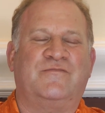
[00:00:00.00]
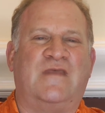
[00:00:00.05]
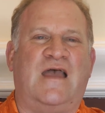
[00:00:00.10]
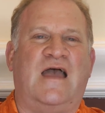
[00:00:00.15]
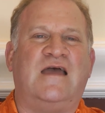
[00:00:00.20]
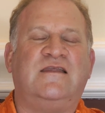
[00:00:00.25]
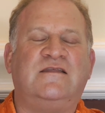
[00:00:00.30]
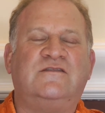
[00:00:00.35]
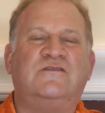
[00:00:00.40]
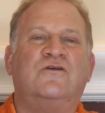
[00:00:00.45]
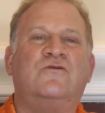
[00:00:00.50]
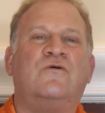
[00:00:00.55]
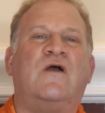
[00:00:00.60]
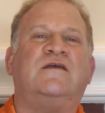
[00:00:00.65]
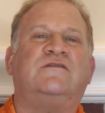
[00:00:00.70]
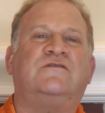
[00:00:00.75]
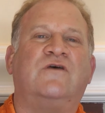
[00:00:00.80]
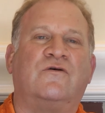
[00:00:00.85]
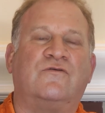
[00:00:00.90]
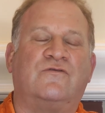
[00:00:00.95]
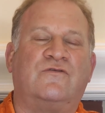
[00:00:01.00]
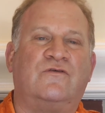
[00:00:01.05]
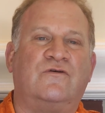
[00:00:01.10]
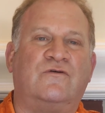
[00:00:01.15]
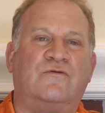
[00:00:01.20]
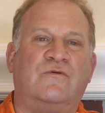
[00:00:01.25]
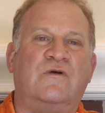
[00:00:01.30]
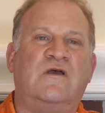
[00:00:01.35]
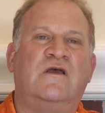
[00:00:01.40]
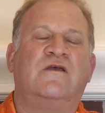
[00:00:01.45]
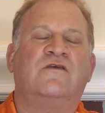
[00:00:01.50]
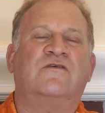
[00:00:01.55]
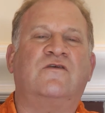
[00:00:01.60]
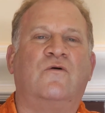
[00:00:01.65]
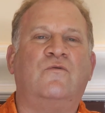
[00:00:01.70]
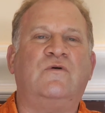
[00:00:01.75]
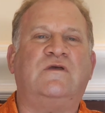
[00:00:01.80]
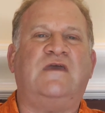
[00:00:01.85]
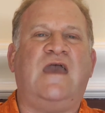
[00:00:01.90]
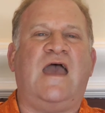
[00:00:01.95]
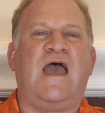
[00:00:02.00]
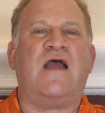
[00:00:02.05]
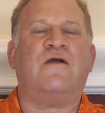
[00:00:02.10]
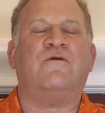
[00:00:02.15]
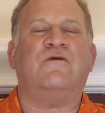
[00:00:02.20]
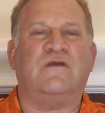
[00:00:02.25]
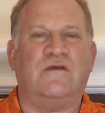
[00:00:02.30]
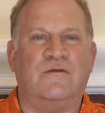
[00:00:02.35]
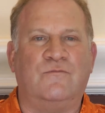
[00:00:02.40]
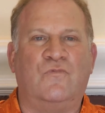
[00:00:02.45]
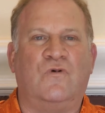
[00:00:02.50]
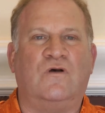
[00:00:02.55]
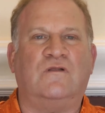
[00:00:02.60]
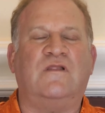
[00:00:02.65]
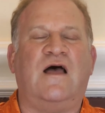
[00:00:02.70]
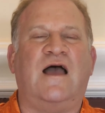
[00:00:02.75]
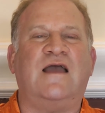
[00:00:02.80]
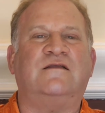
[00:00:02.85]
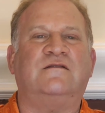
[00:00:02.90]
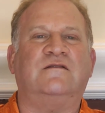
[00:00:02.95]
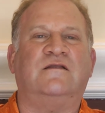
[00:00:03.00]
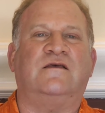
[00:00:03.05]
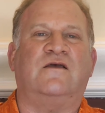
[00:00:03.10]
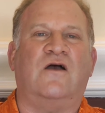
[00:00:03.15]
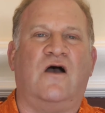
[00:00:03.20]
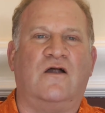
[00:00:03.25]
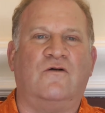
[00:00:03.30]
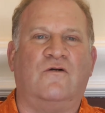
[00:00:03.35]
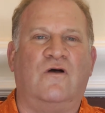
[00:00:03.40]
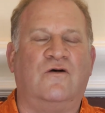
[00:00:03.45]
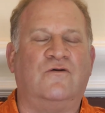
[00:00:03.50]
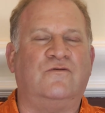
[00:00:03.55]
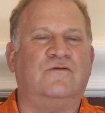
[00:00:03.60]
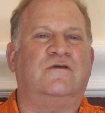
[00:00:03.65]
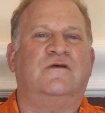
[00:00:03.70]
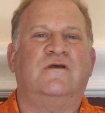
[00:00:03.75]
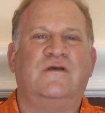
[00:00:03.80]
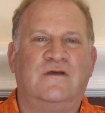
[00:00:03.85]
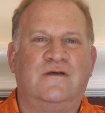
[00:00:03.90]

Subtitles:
and integrate those two. So we carry more lightly our own